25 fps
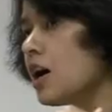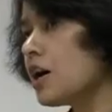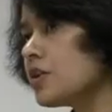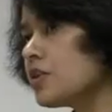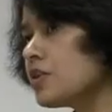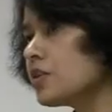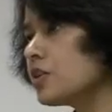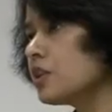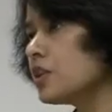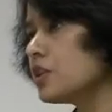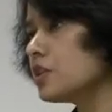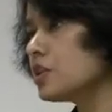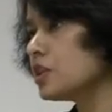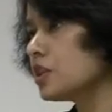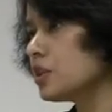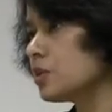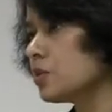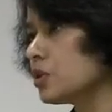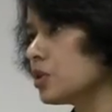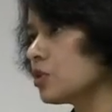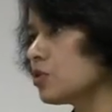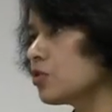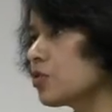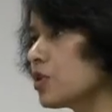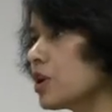under the
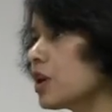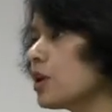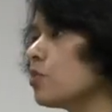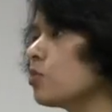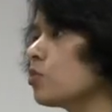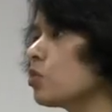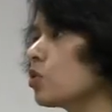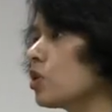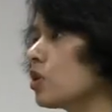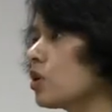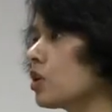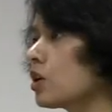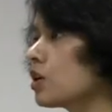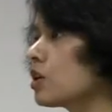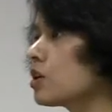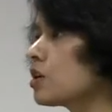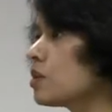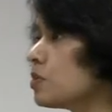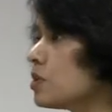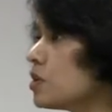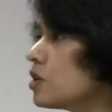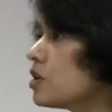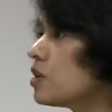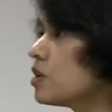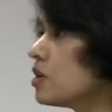GMA framework,
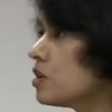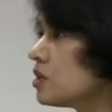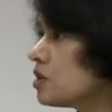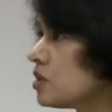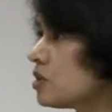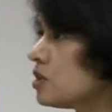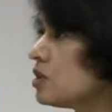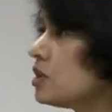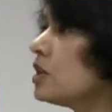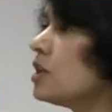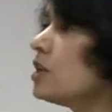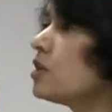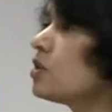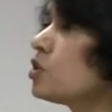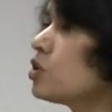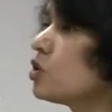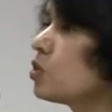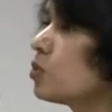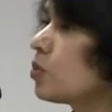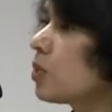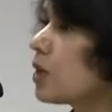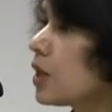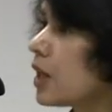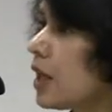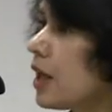communities need to
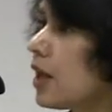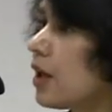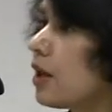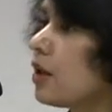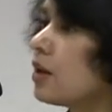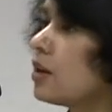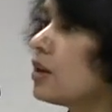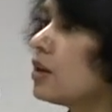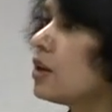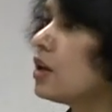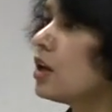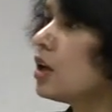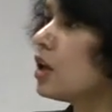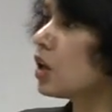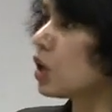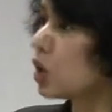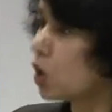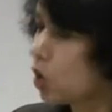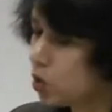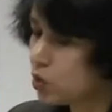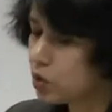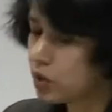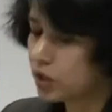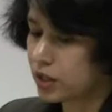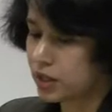plan
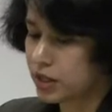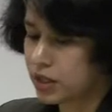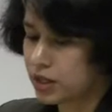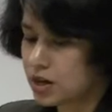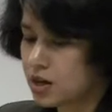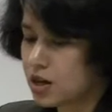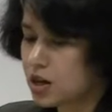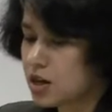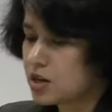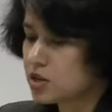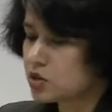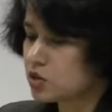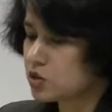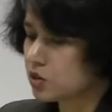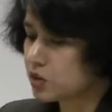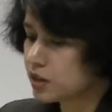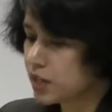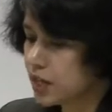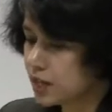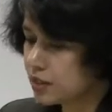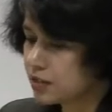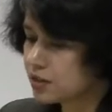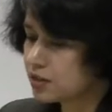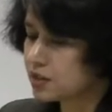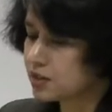locally. So
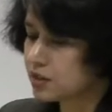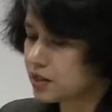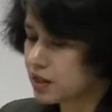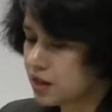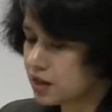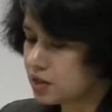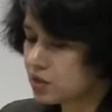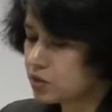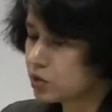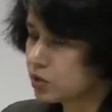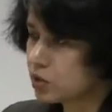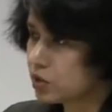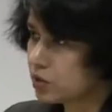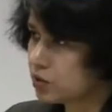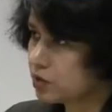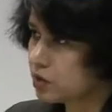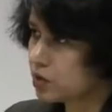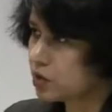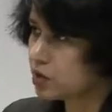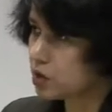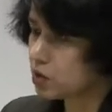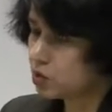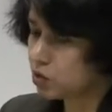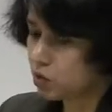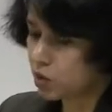that's one of the
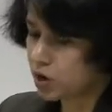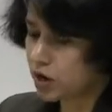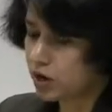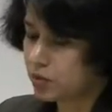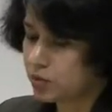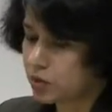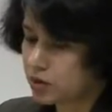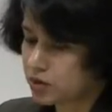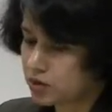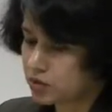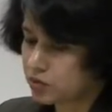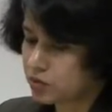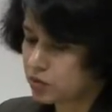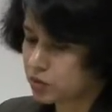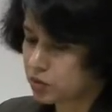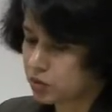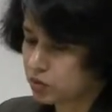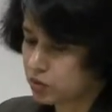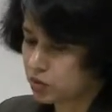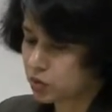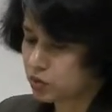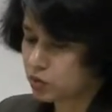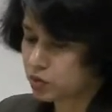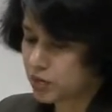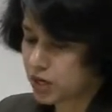requirements for
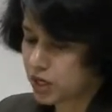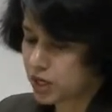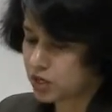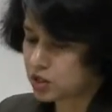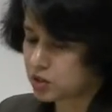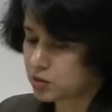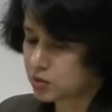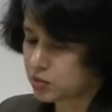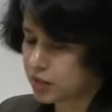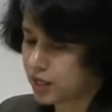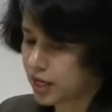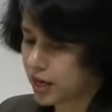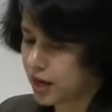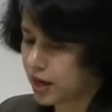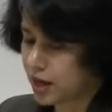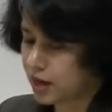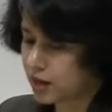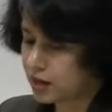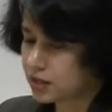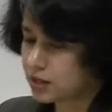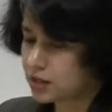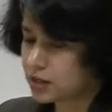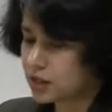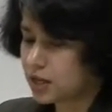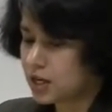Growth Management
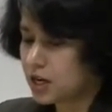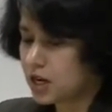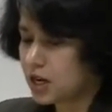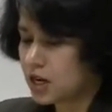Act.